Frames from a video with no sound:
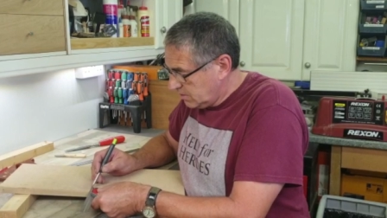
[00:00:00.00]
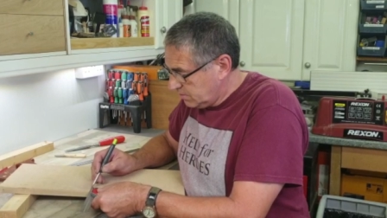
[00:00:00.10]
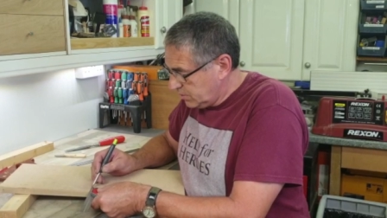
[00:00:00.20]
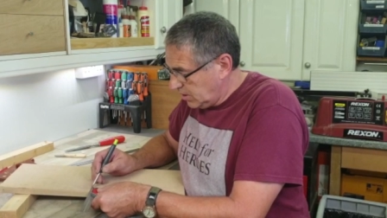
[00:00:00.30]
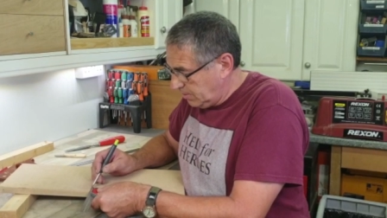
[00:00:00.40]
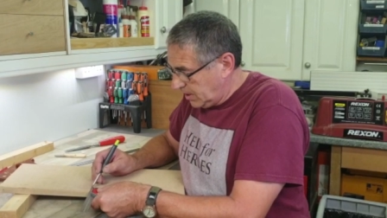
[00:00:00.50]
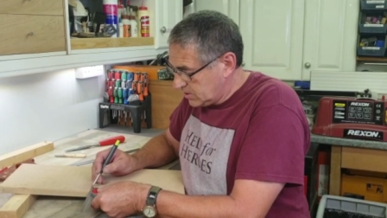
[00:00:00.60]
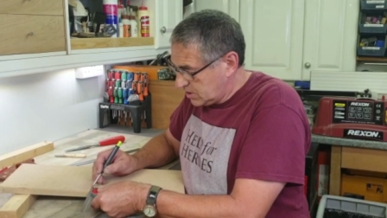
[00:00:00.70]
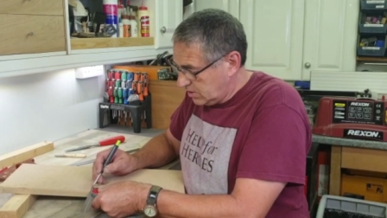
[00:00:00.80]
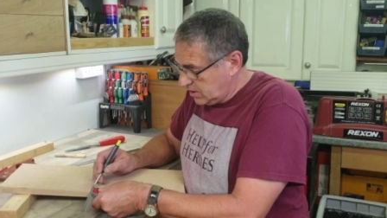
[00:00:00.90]
put our
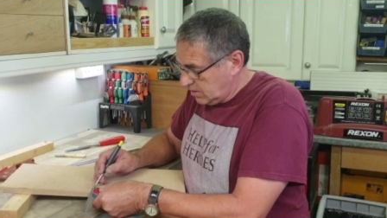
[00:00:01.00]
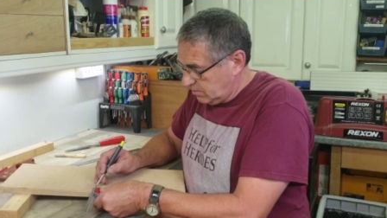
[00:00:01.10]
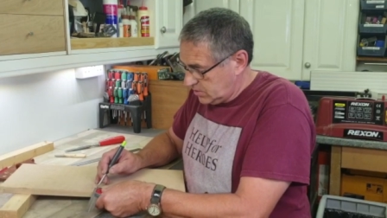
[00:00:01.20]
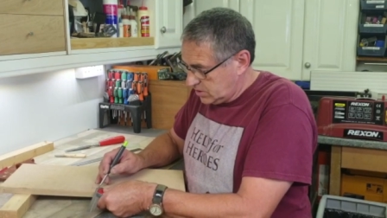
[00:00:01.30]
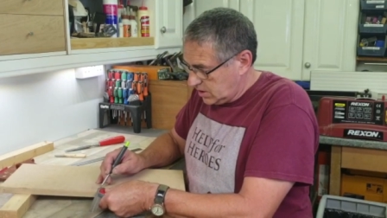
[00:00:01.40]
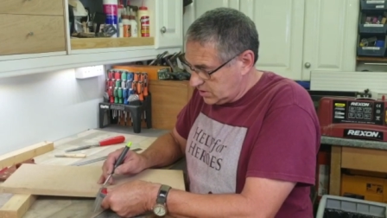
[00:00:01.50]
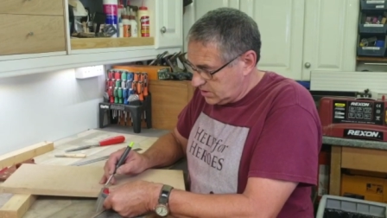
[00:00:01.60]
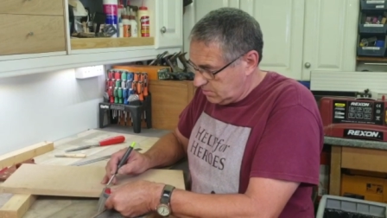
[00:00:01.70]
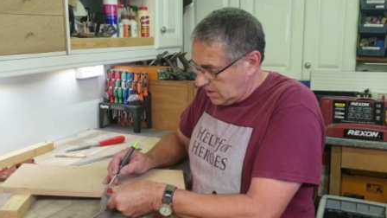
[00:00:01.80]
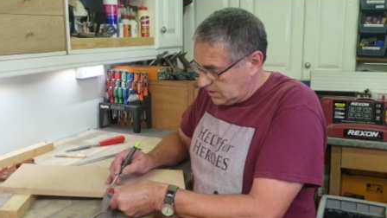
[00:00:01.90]
pencil on it, and we're just going to
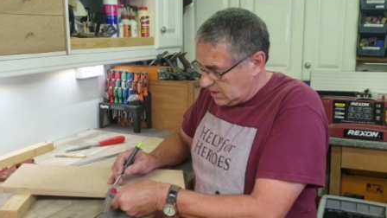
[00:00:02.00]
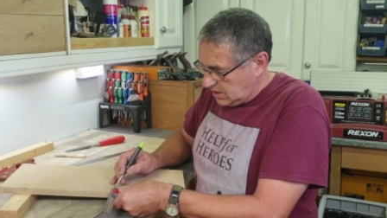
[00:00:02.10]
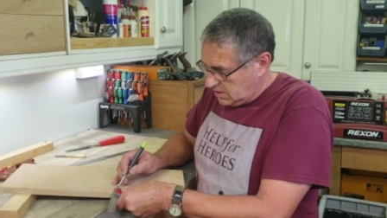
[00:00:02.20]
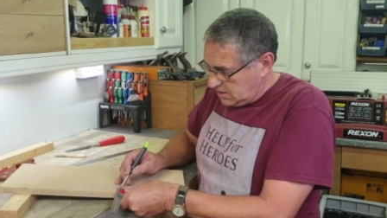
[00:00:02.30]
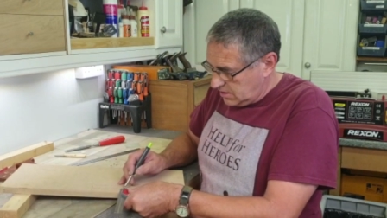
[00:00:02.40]
zip that down.